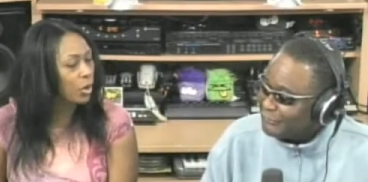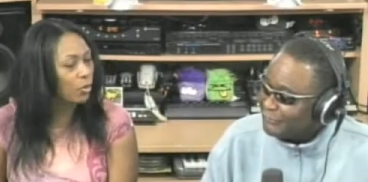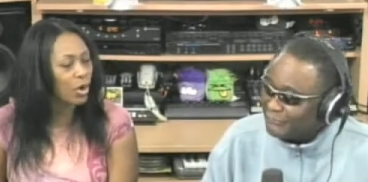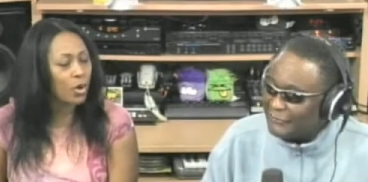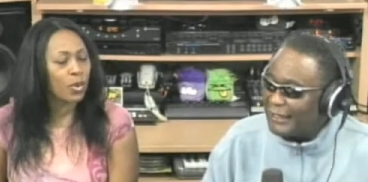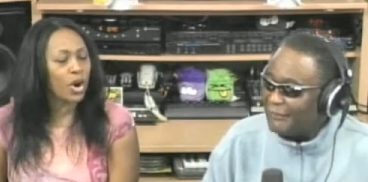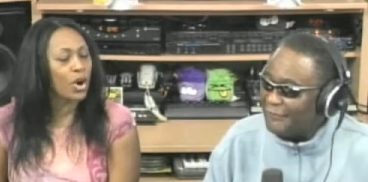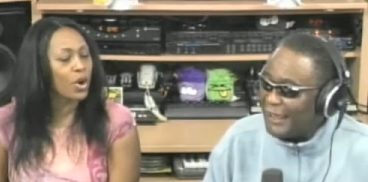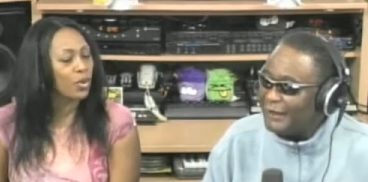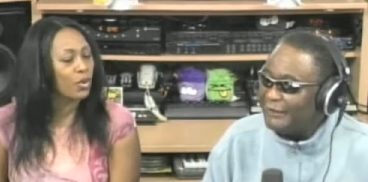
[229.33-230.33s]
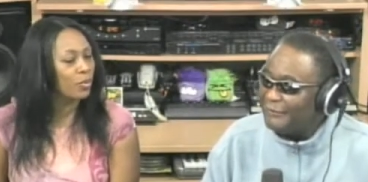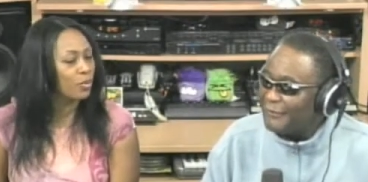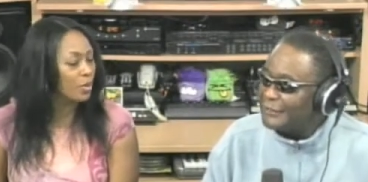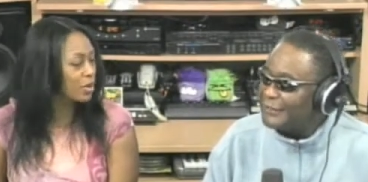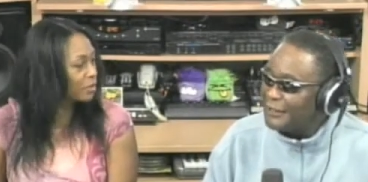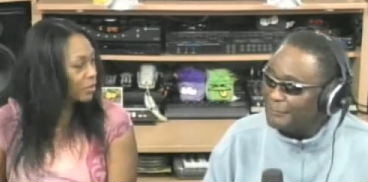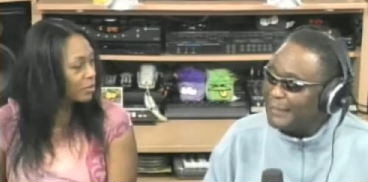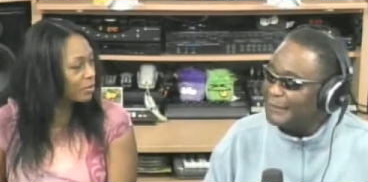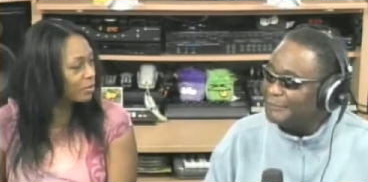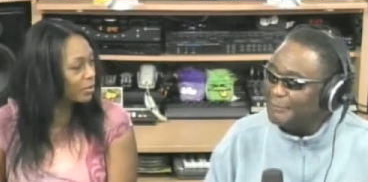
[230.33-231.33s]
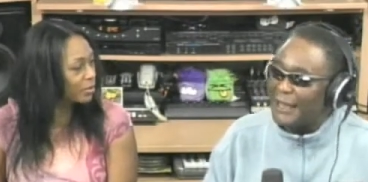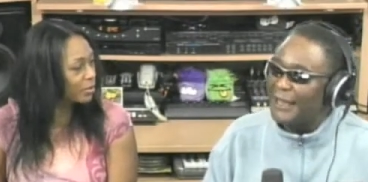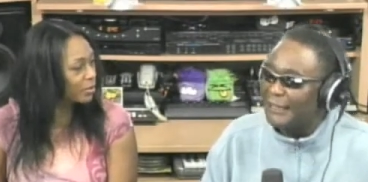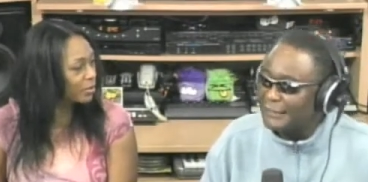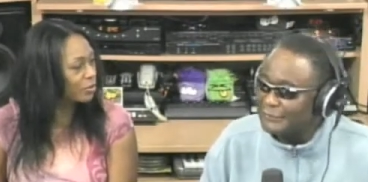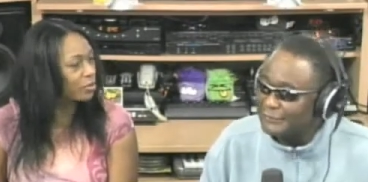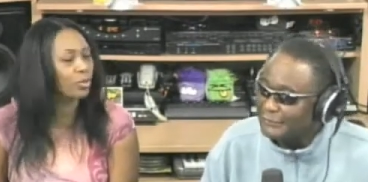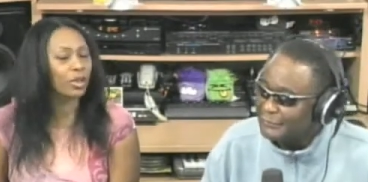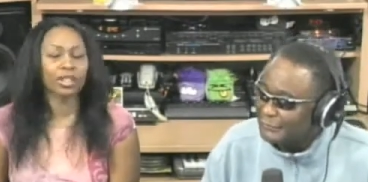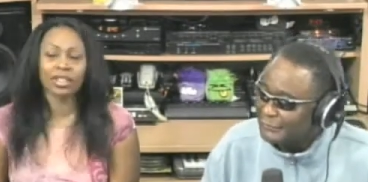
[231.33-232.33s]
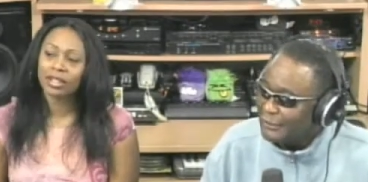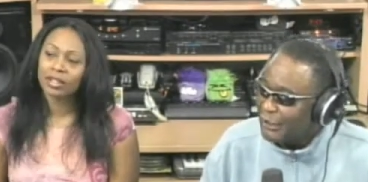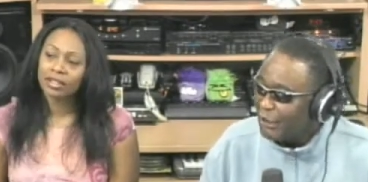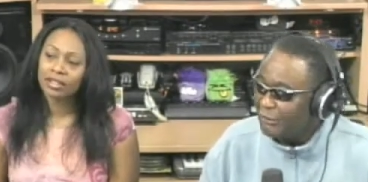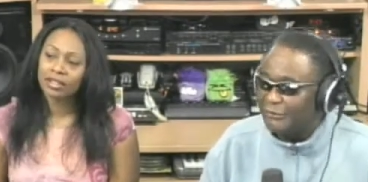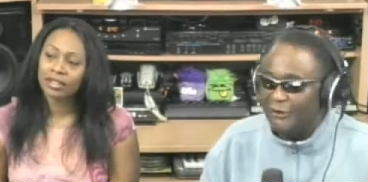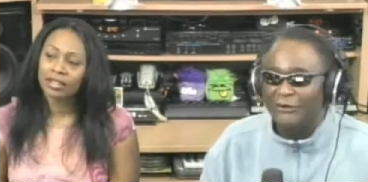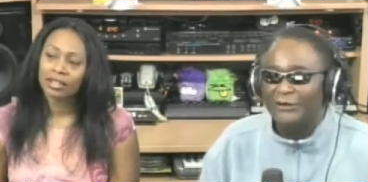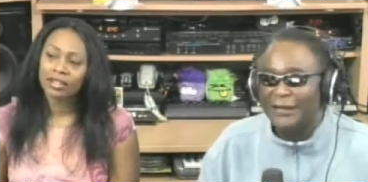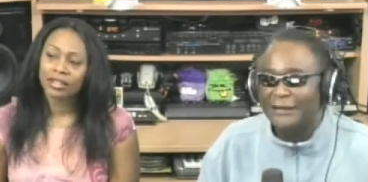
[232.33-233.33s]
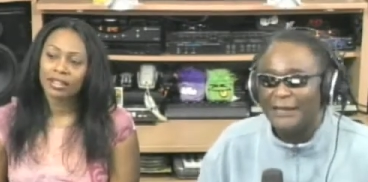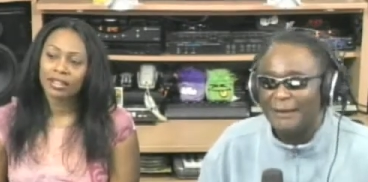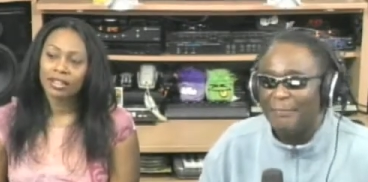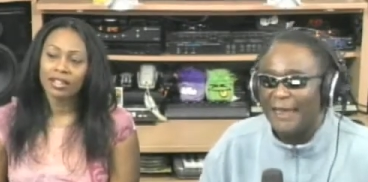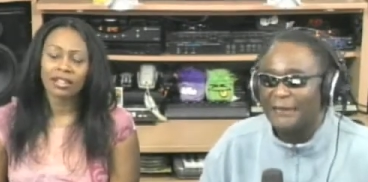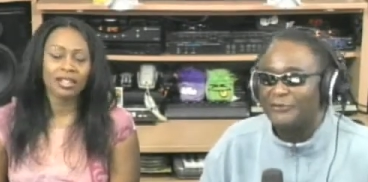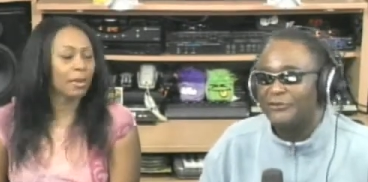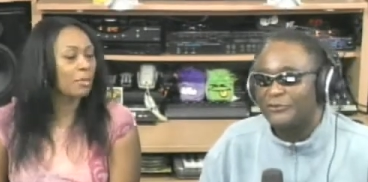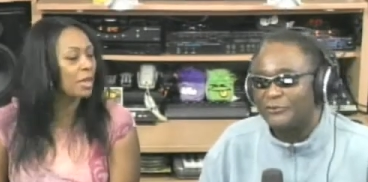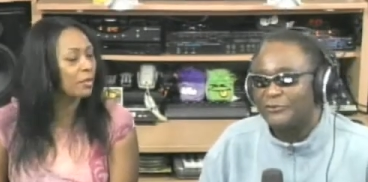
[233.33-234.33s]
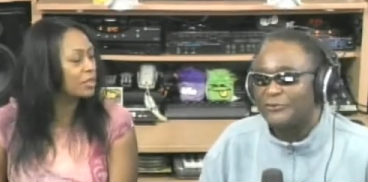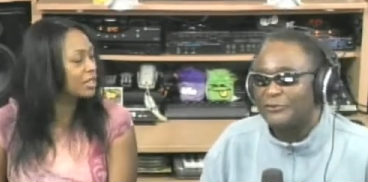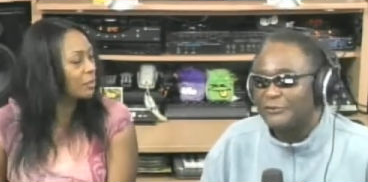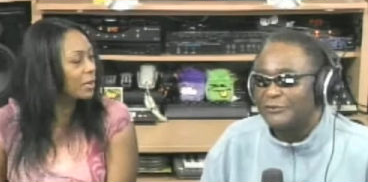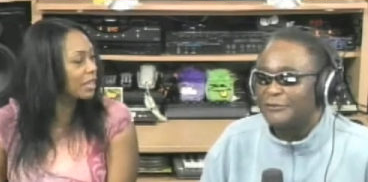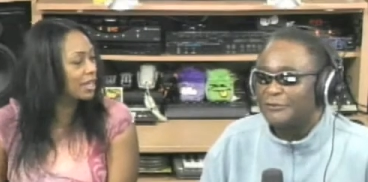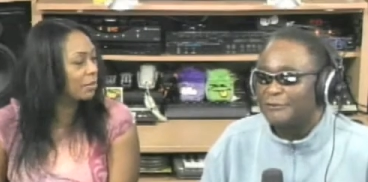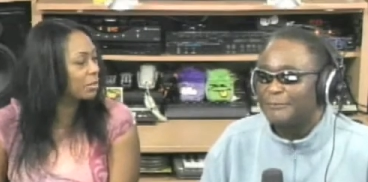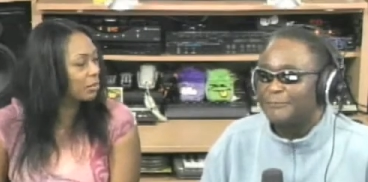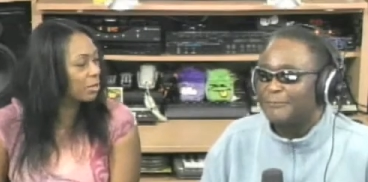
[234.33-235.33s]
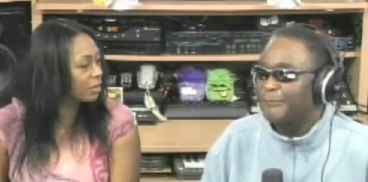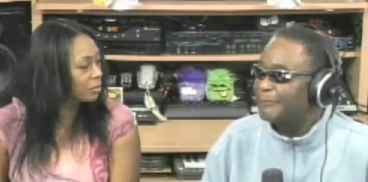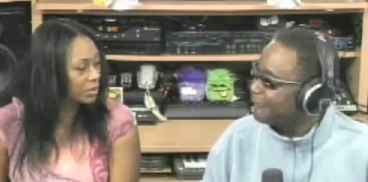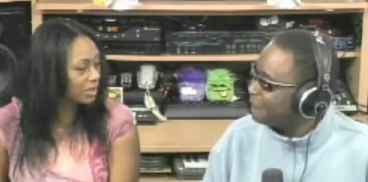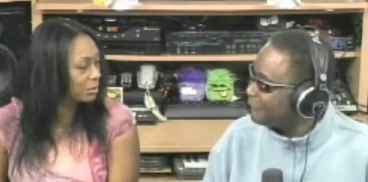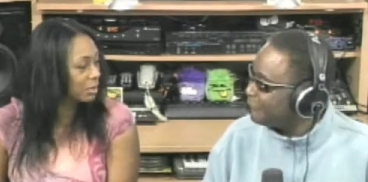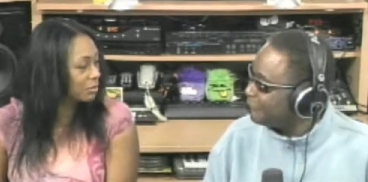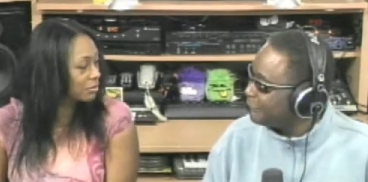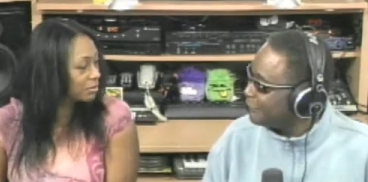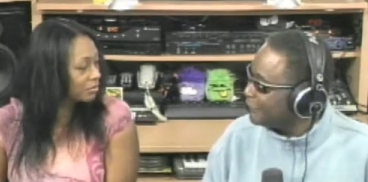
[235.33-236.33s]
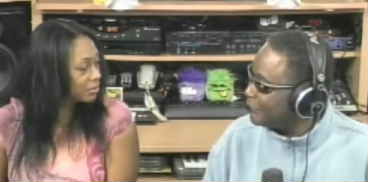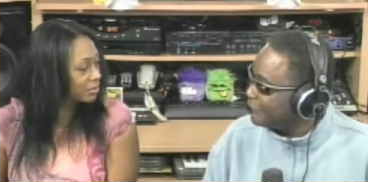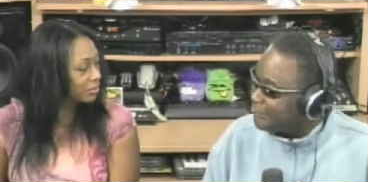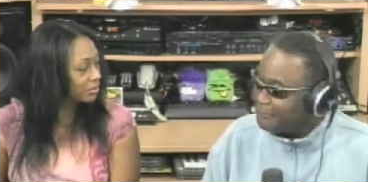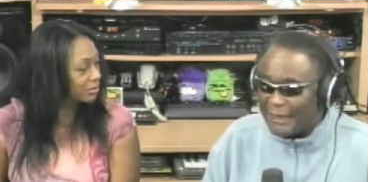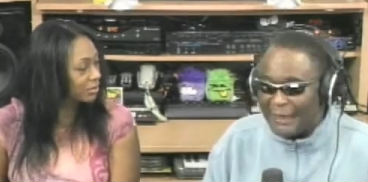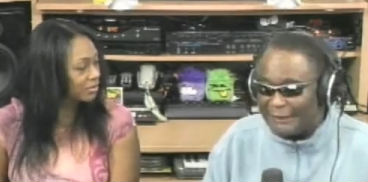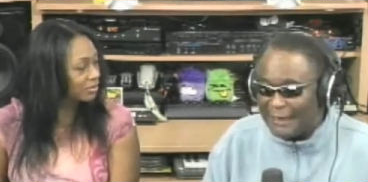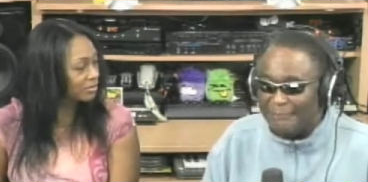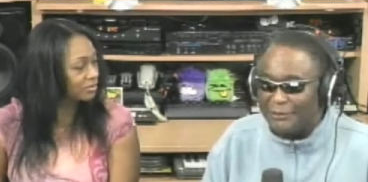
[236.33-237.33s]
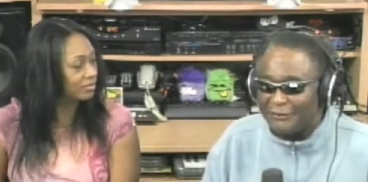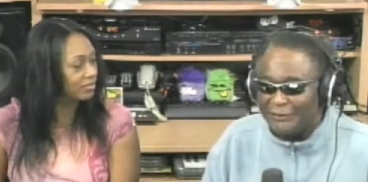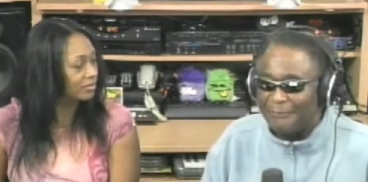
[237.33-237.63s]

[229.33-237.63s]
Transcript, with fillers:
Speaker 1: to take advantage of our young men's mind.
Speaker 2: Really?
Speaker 1: All in order to get that man.
Speaker 2: Some men can't be pussy whipped.
Speaker 1: Some man can't because they